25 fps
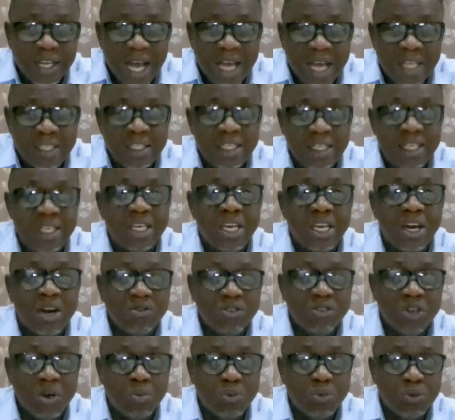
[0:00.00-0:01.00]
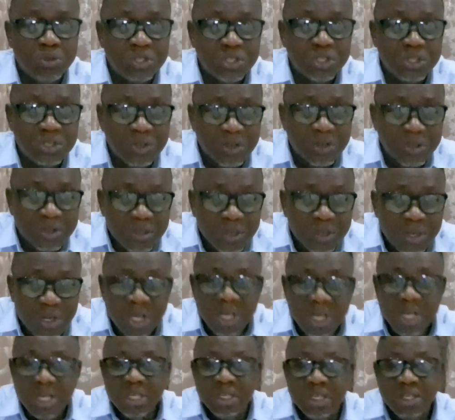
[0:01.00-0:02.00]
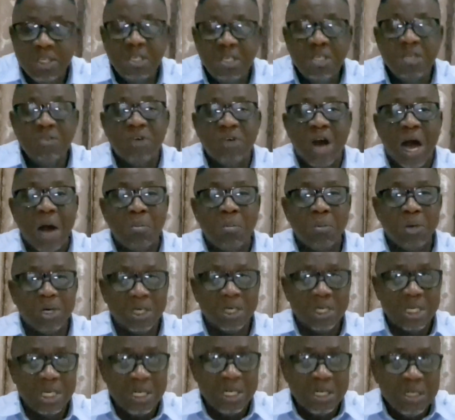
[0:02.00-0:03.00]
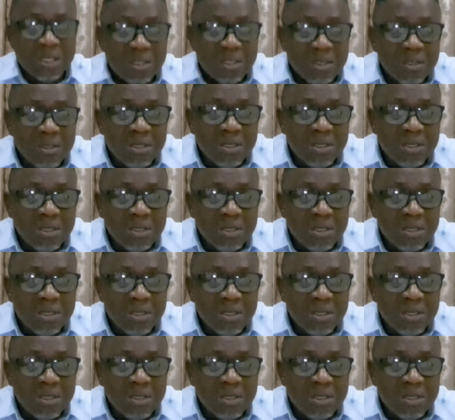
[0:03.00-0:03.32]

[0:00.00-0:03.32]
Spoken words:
as the leader of the opposition, give her money,